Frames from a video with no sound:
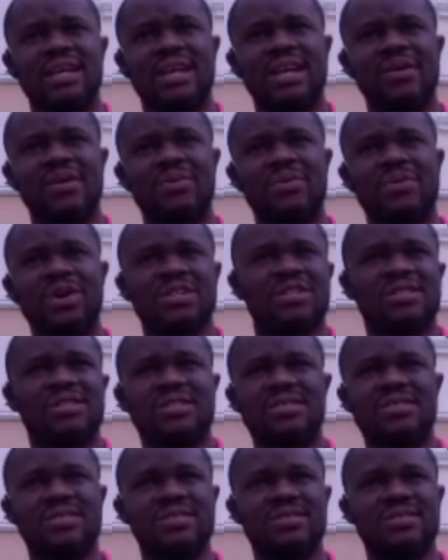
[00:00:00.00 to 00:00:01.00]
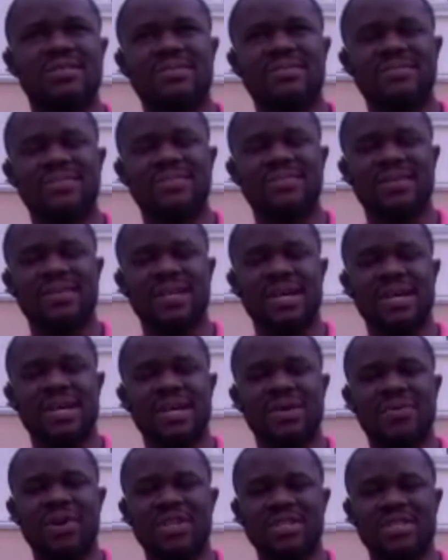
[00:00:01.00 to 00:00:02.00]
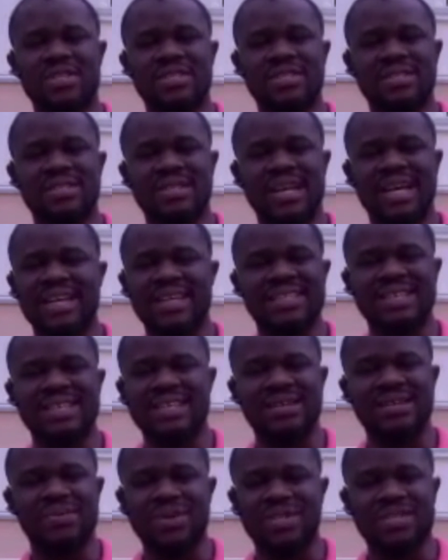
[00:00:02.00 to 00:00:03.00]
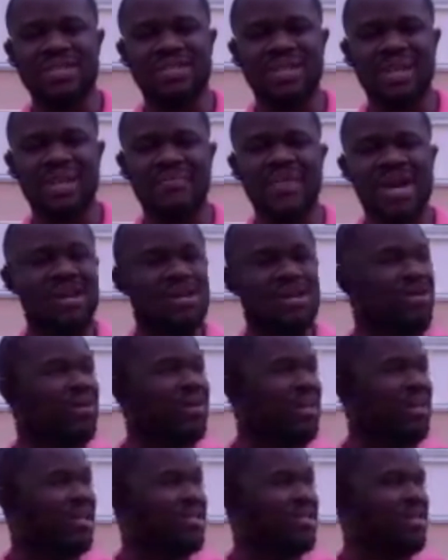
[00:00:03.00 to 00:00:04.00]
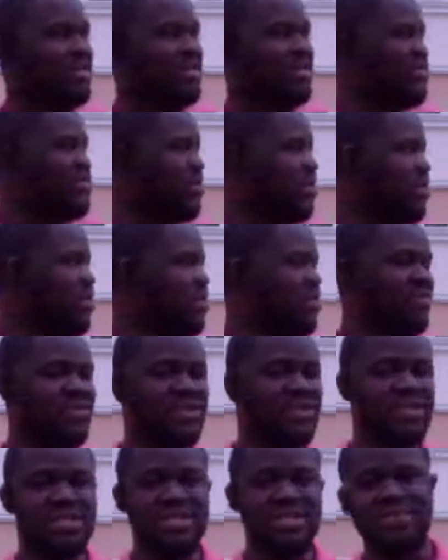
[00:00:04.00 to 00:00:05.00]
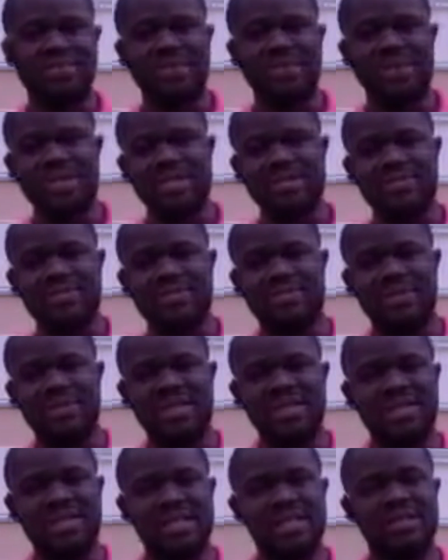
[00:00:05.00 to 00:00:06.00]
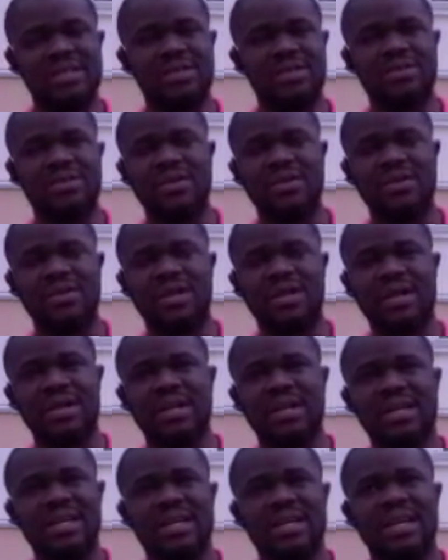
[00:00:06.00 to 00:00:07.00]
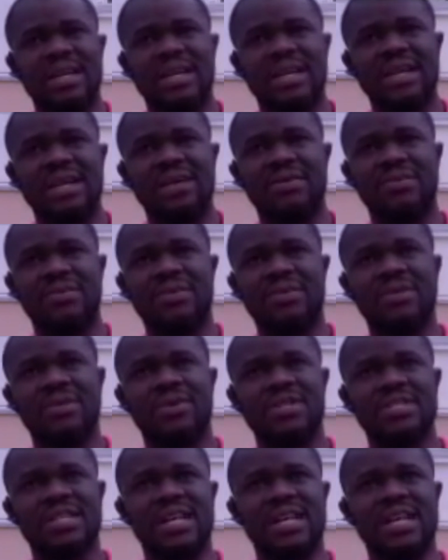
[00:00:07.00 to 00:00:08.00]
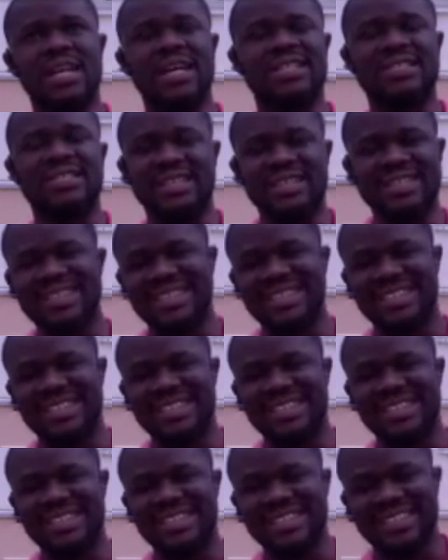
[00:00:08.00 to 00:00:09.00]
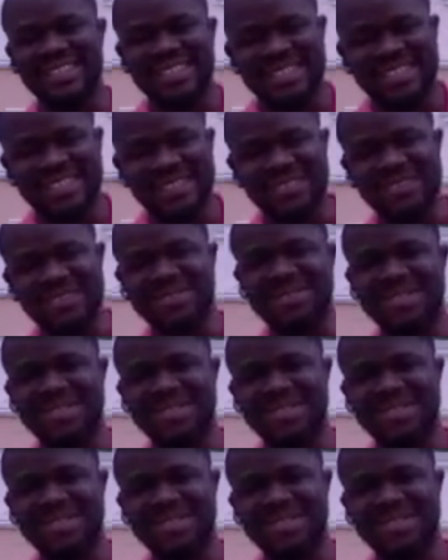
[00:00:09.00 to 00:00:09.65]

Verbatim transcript: It was it was like I said, it was a mellow occasion to mm. a lot of us. It wasn't really, you know, uh, it, it wasn't electric, mm. you know.